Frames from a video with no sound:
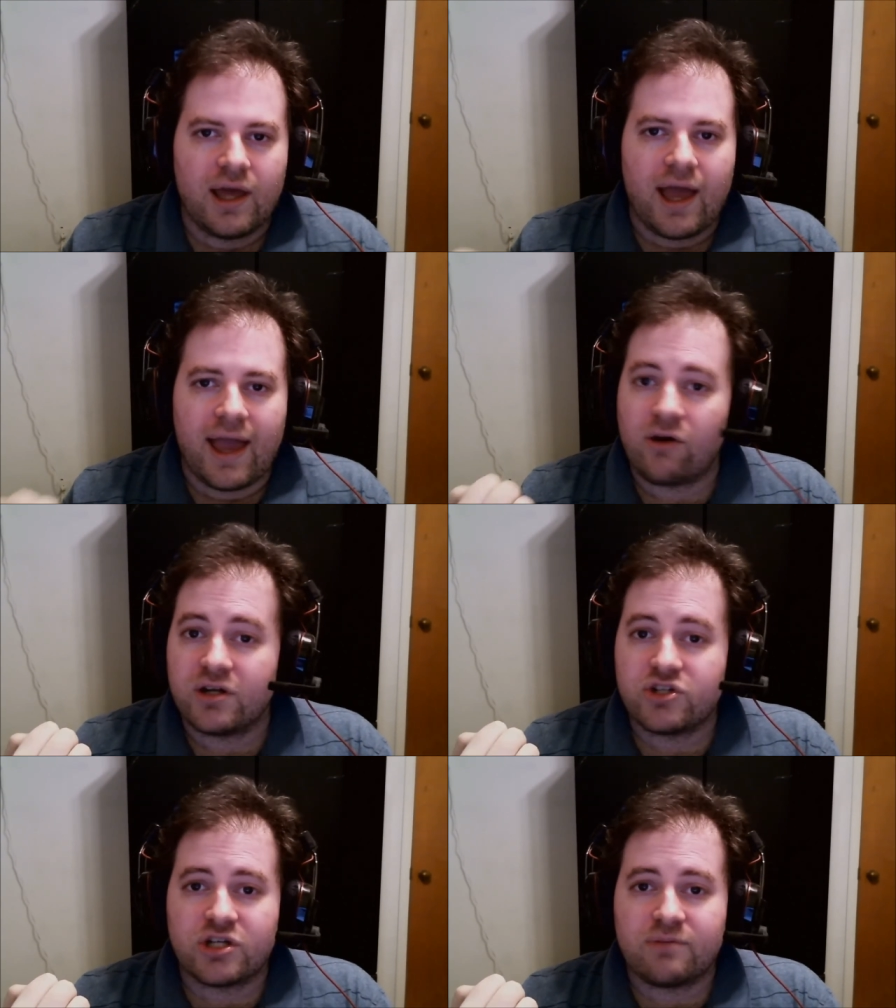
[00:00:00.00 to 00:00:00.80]
Air
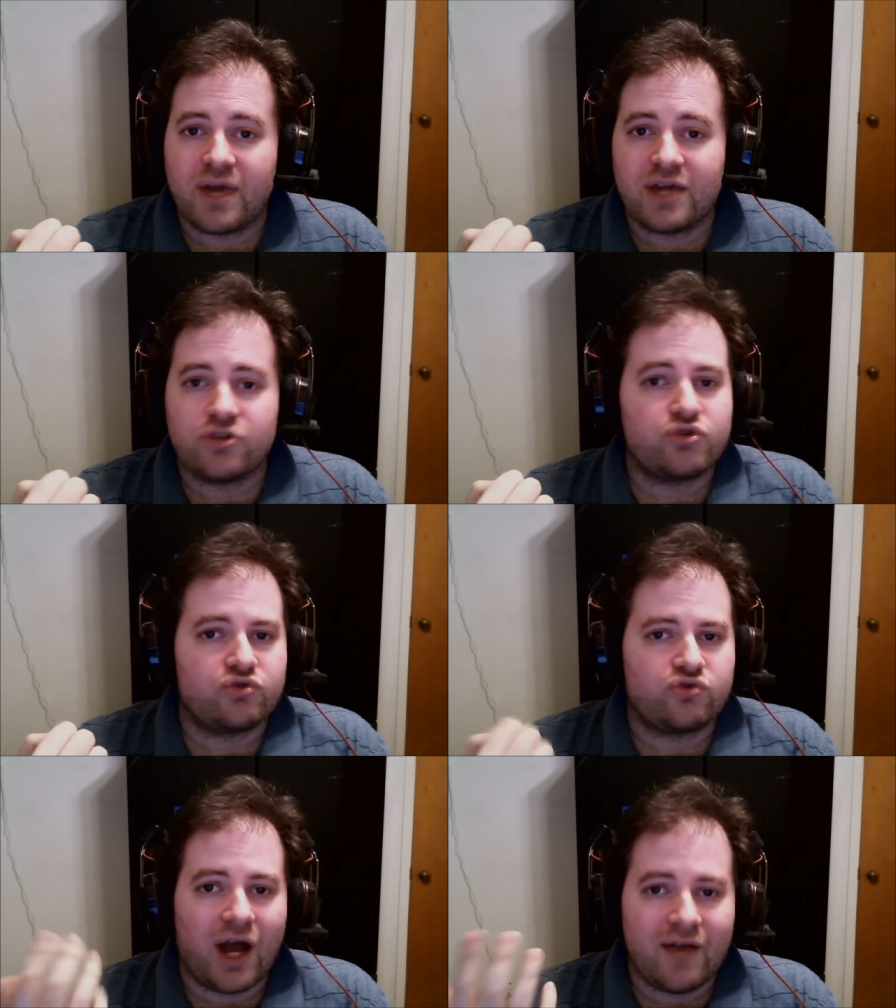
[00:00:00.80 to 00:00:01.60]
conditioning makes
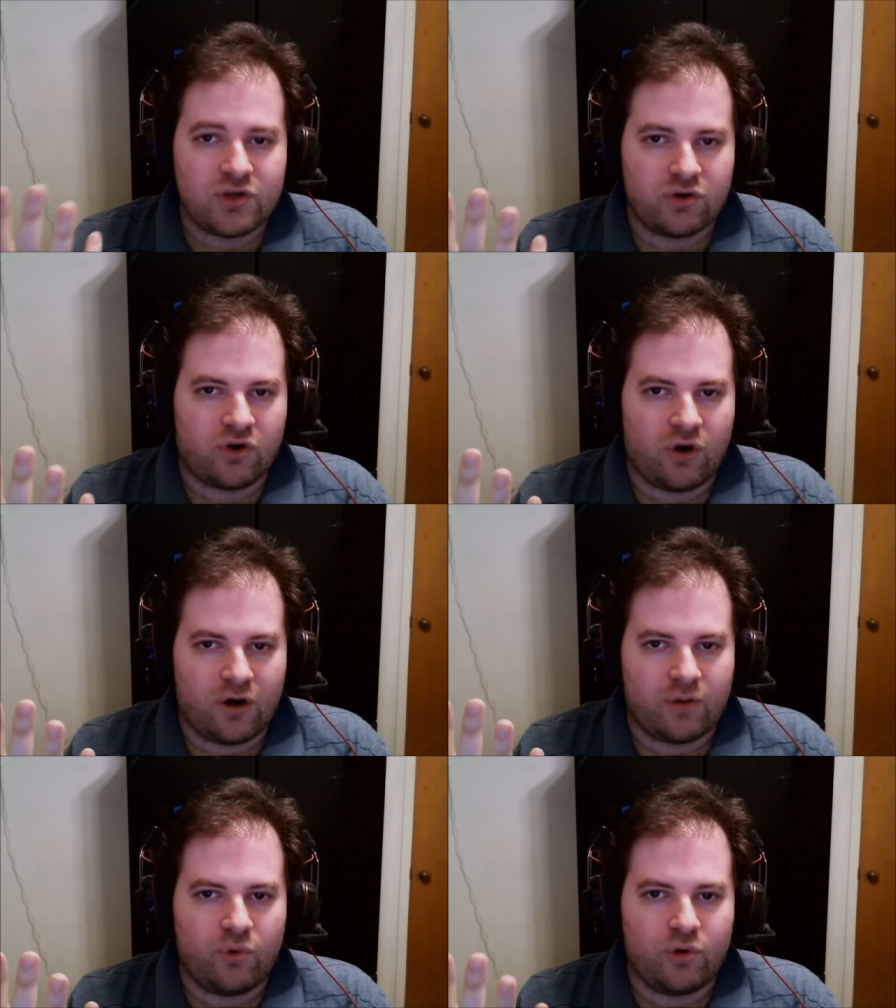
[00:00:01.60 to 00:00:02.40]
driving your
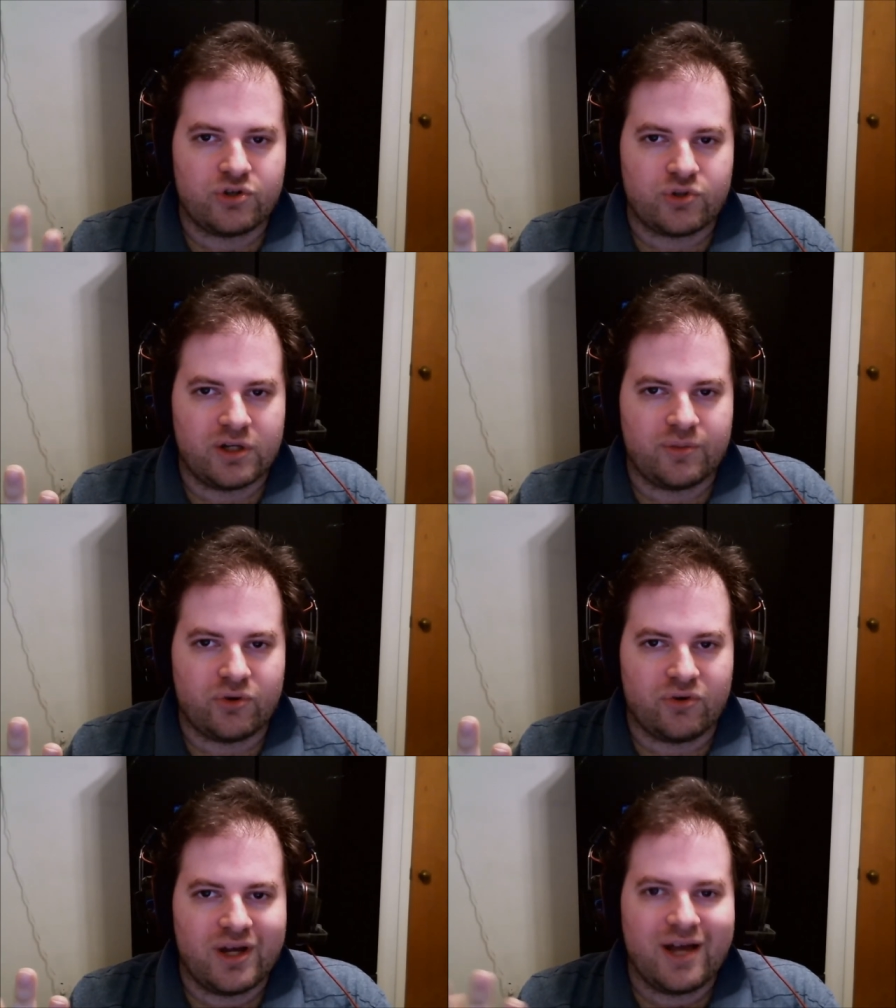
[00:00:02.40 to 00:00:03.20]
car more
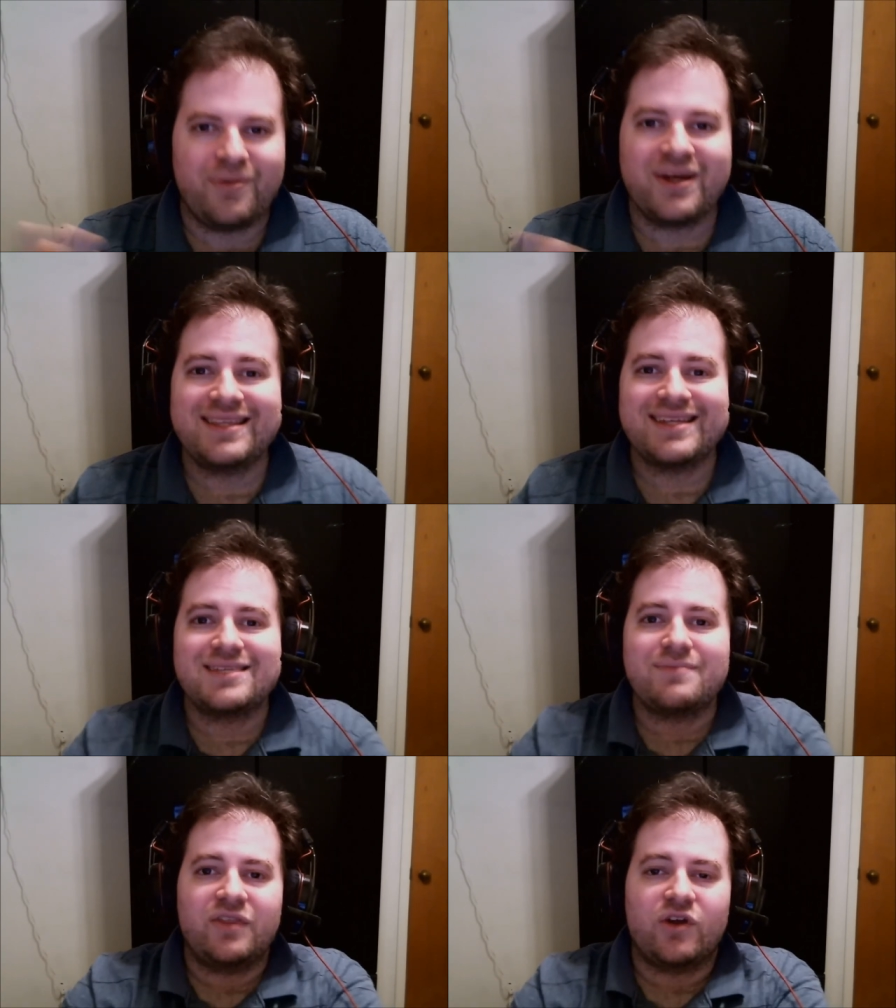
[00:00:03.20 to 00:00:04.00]
enjoyable, but it
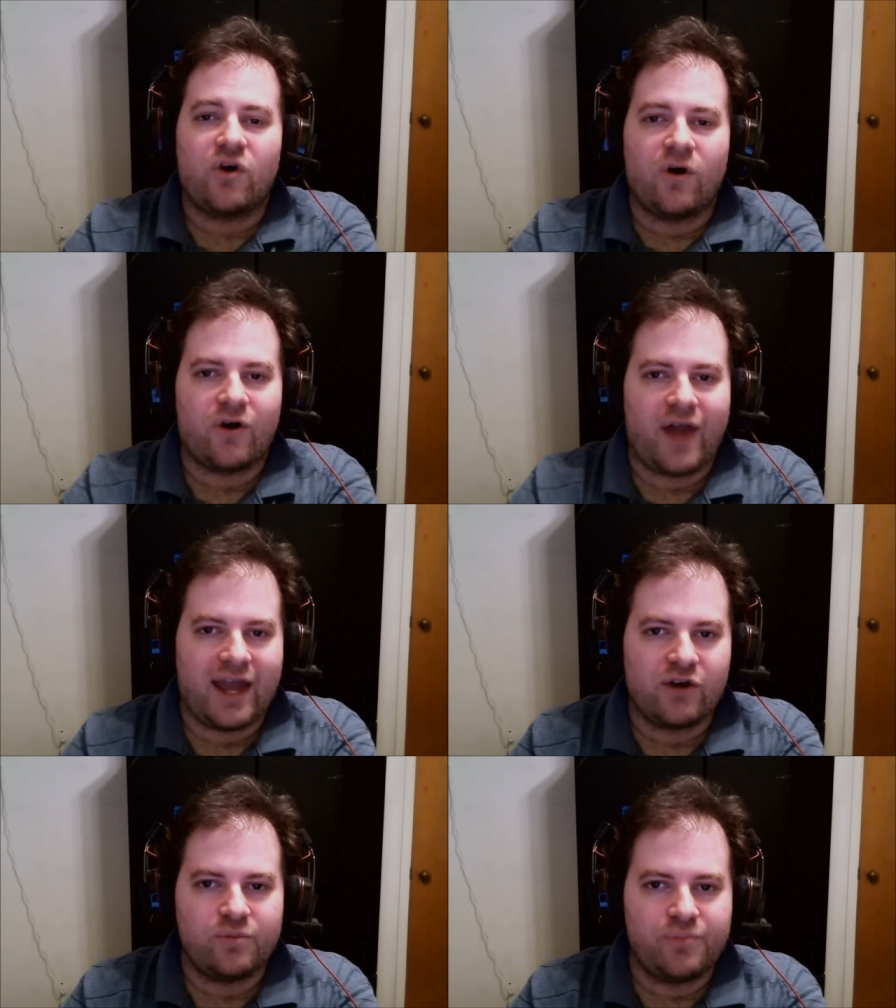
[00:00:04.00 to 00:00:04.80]
doesn't make the car
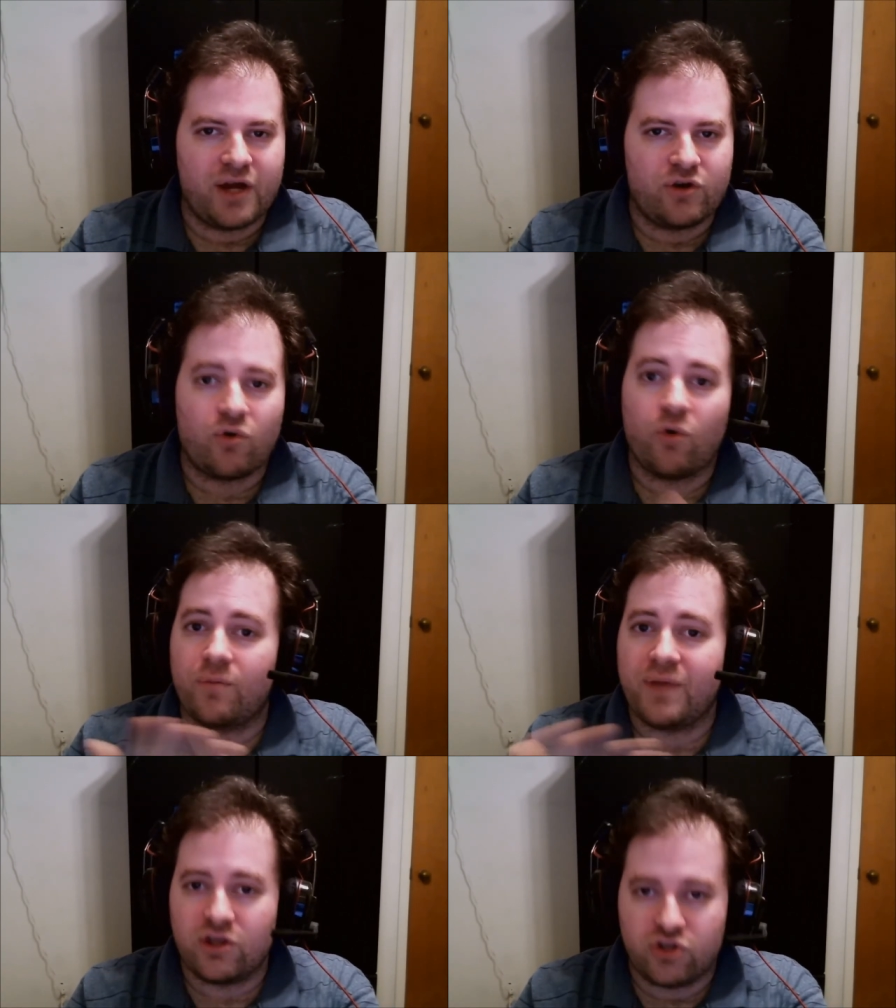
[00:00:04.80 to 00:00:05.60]
handle better or
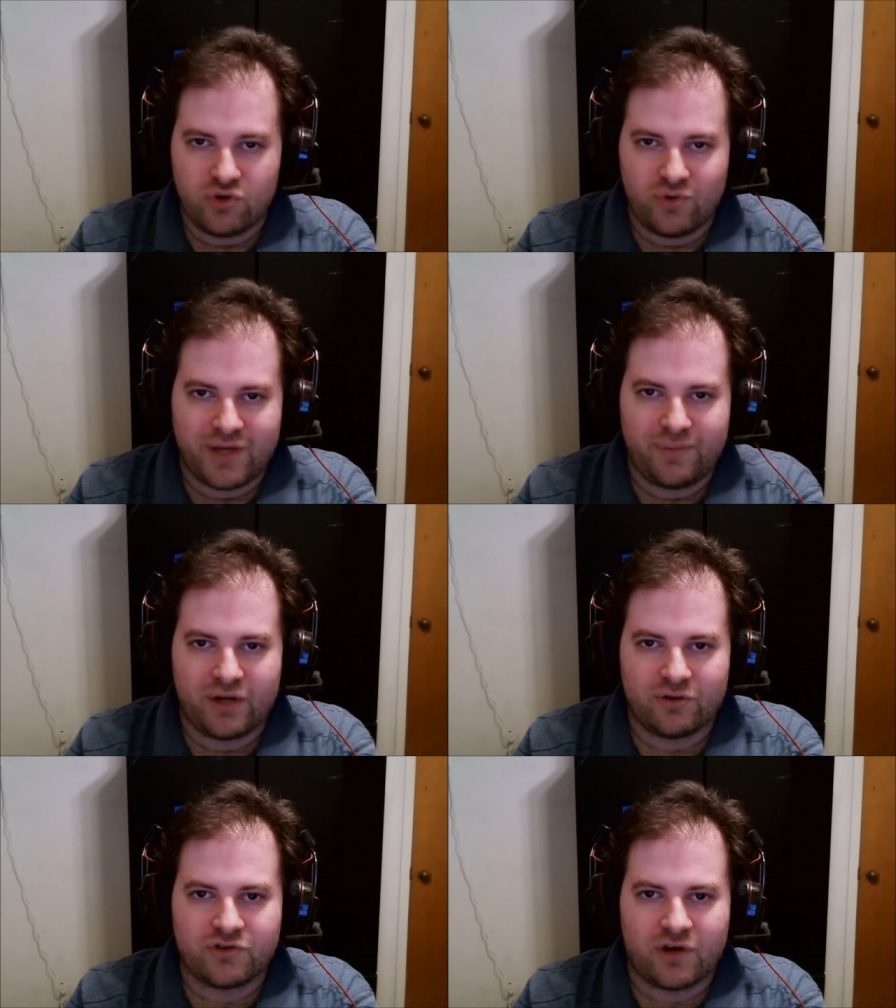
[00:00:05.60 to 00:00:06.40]
make you a
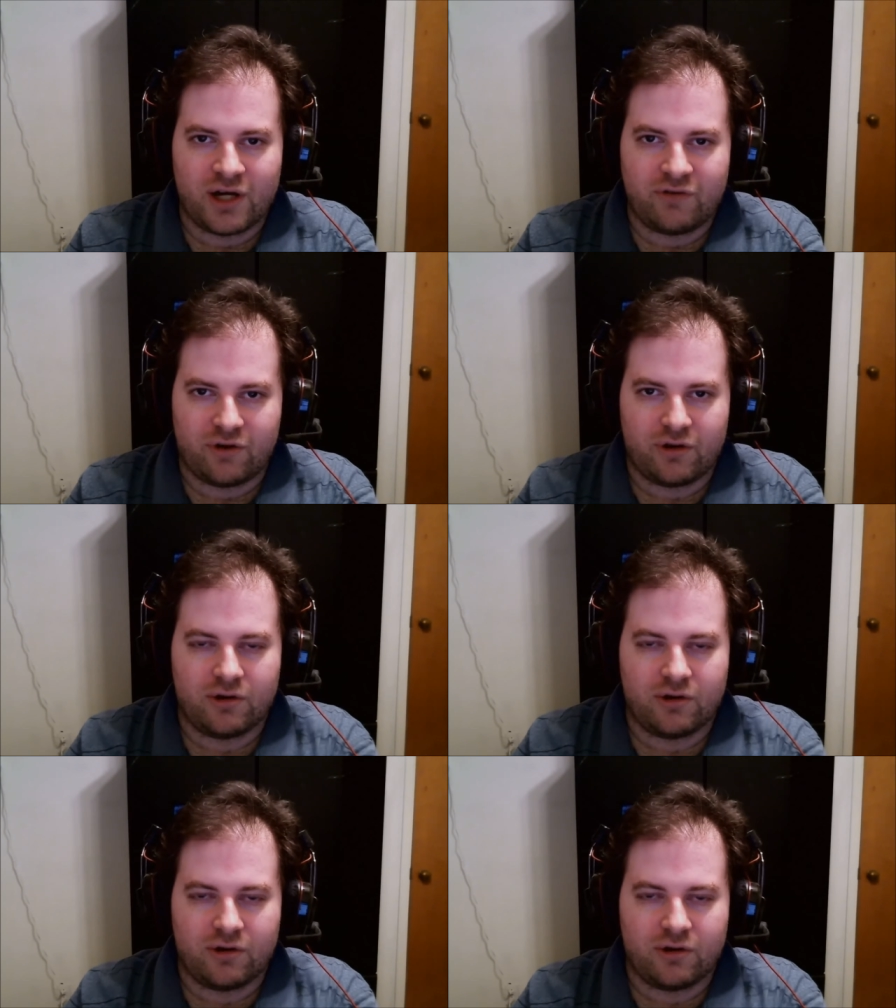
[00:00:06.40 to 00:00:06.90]
better driver.